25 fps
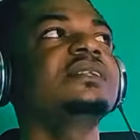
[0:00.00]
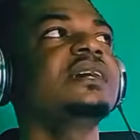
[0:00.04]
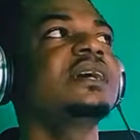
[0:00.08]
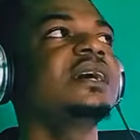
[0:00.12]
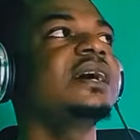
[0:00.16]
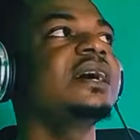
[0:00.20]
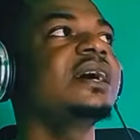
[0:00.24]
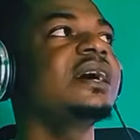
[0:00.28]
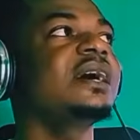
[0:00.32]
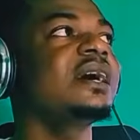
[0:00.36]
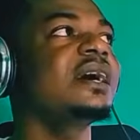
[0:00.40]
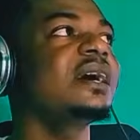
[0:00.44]

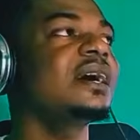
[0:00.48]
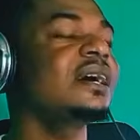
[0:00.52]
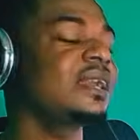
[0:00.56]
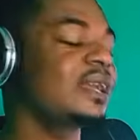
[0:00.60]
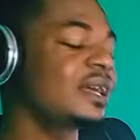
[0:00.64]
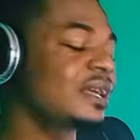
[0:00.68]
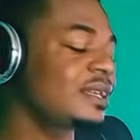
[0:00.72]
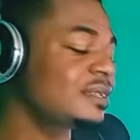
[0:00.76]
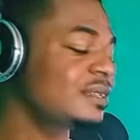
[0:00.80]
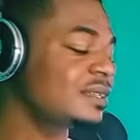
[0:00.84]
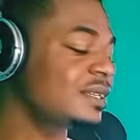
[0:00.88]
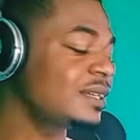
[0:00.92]
da
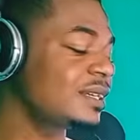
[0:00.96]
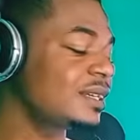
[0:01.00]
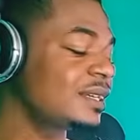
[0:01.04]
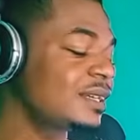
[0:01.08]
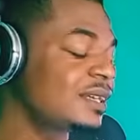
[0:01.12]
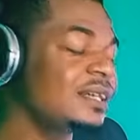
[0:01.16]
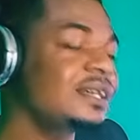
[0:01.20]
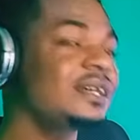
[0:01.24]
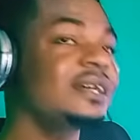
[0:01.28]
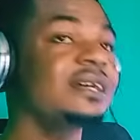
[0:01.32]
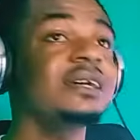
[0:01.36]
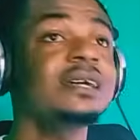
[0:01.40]
da da
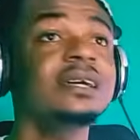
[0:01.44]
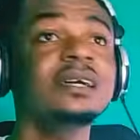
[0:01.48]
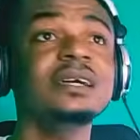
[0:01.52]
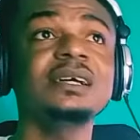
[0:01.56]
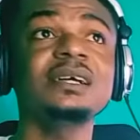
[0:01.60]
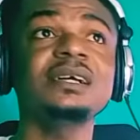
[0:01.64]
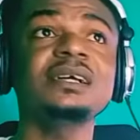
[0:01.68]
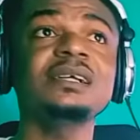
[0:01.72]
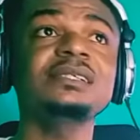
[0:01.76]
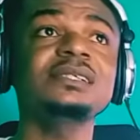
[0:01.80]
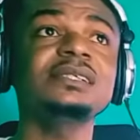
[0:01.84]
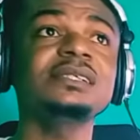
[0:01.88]

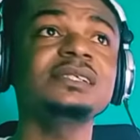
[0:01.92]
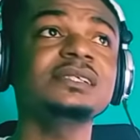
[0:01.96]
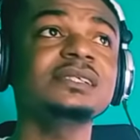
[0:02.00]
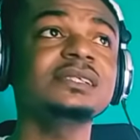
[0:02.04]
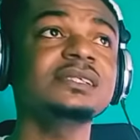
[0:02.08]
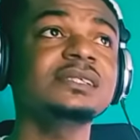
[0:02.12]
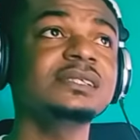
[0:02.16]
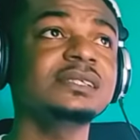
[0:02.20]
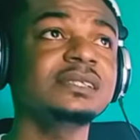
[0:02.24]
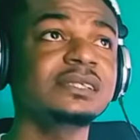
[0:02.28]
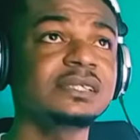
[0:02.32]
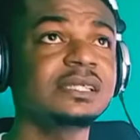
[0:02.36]

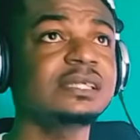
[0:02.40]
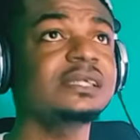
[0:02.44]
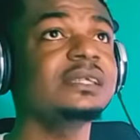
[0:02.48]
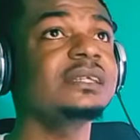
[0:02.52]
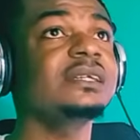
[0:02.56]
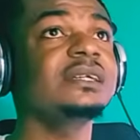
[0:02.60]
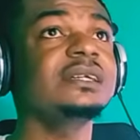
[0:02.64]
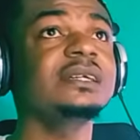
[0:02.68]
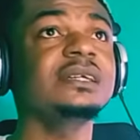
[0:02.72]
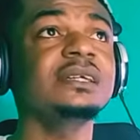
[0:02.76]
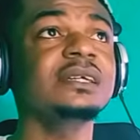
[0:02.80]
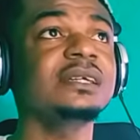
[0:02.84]

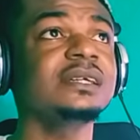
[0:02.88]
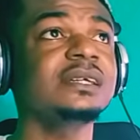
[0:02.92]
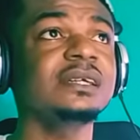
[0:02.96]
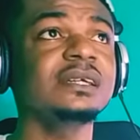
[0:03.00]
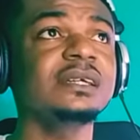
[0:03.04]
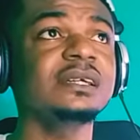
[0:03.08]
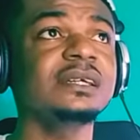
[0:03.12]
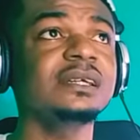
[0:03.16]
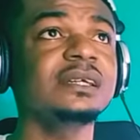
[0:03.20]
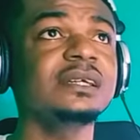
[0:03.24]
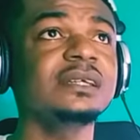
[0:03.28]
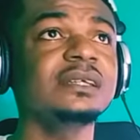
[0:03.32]

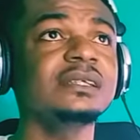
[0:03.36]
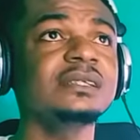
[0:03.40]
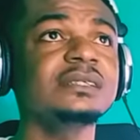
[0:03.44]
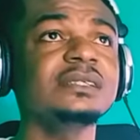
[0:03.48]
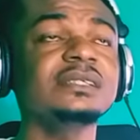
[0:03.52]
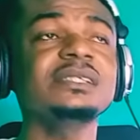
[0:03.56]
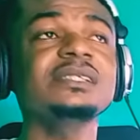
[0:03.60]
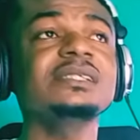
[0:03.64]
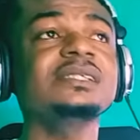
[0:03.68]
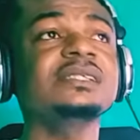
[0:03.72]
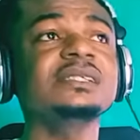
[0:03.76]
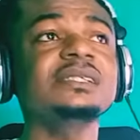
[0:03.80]
da
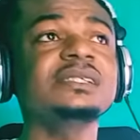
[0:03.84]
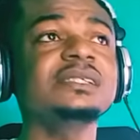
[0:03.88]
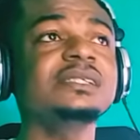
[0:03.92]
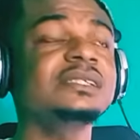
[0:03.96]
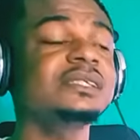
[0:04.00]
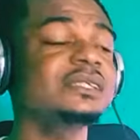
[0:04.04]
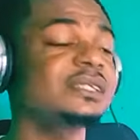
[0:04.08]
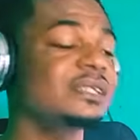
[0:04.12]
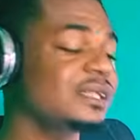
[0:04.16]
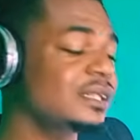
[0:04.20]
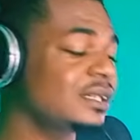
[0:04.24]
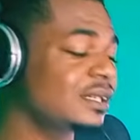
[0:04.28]

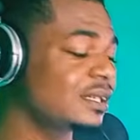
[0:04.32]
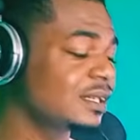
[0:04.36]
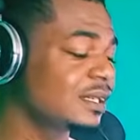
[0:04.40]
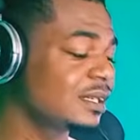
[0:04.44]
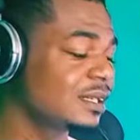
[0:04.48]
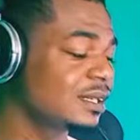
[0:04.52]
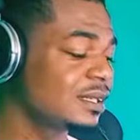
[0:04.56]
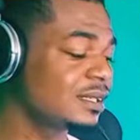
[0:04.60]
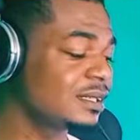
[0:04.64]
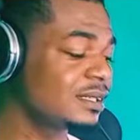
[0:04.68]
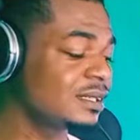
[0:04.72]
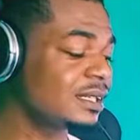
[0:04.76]
da
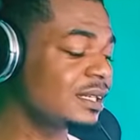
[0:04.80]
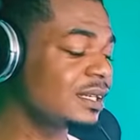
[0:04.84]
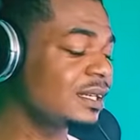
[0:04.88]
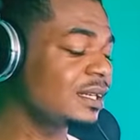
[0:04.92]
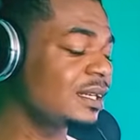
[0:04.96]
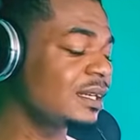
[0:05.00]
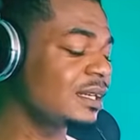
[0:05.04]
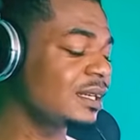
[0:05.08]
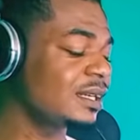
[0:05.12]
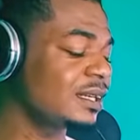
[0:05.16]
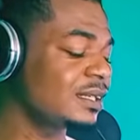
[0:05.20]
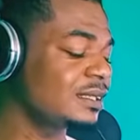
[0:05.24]
da
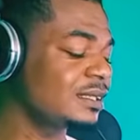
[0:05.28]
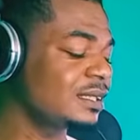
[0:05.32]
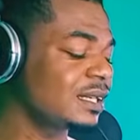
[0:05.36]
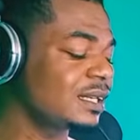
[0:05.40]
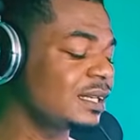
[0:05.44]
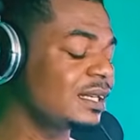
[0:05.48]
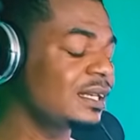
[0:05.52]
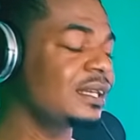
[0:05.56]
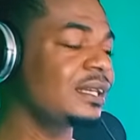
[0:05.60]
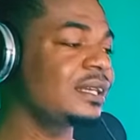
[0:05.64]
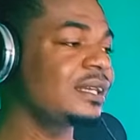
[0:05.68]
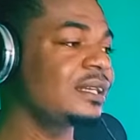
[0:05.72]

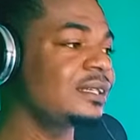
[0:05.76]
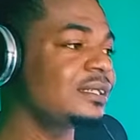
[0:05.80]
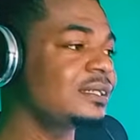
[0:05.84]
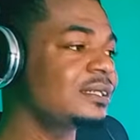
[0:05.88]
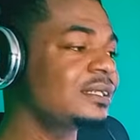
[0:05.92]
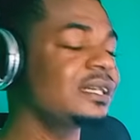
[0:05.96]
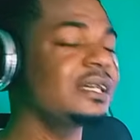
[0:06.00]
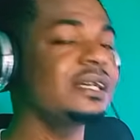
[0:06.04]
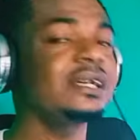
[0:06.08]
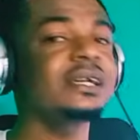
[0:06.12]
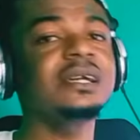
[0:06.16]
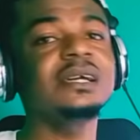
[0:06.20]
da
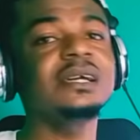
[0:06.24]
da